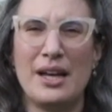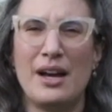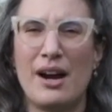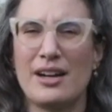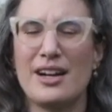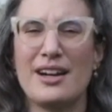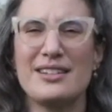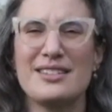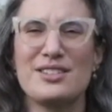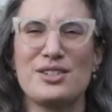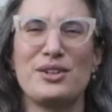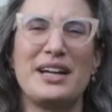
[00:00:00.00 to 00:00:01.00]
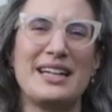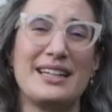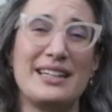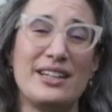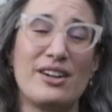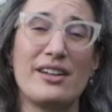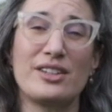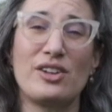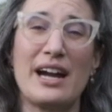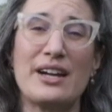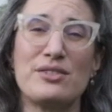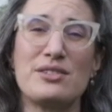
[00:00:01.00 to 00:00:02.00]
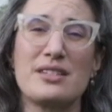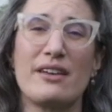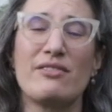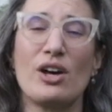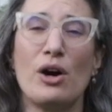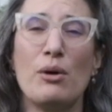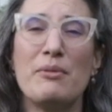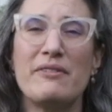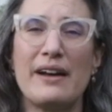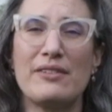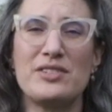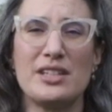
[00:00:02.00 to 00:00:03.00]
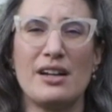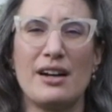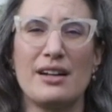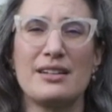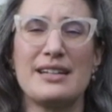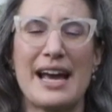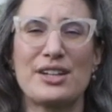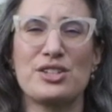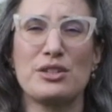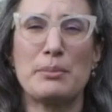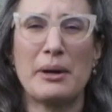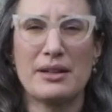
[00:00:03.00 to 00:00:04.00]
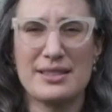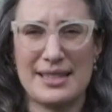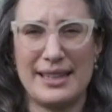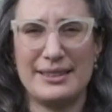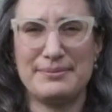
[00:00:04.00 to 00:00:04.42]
Our garden is located here on the grounds of the home of FDR National Park site.